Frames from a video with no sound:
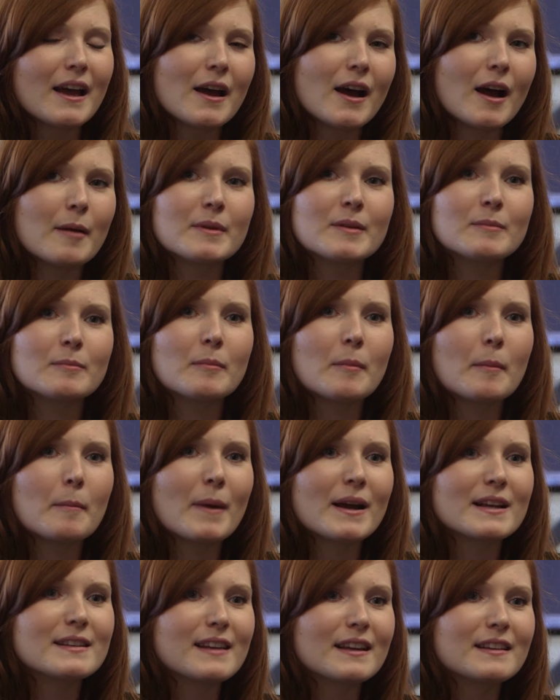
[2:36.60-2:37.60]
I mean,
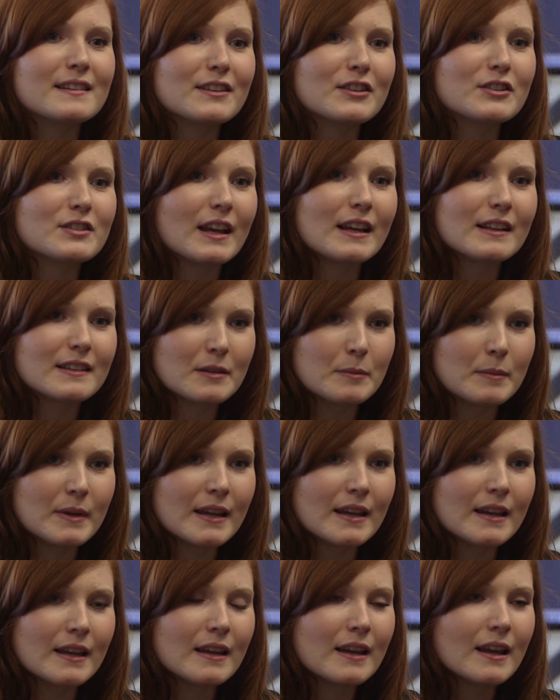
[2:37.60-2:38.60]
my sister said to
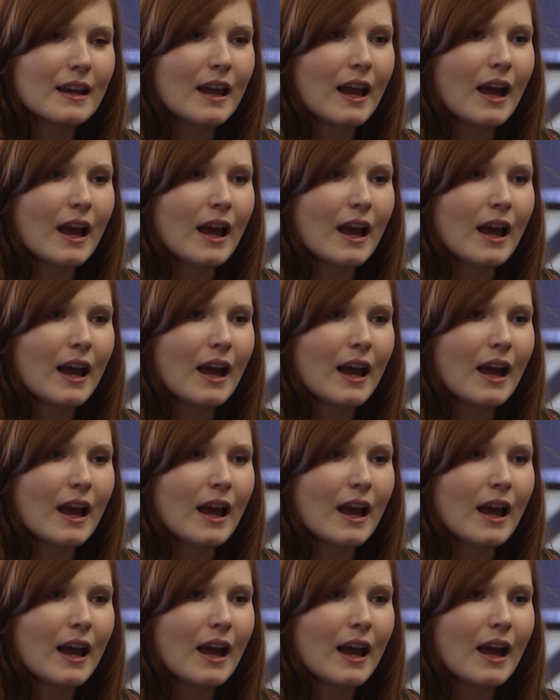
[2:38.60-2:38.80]
me,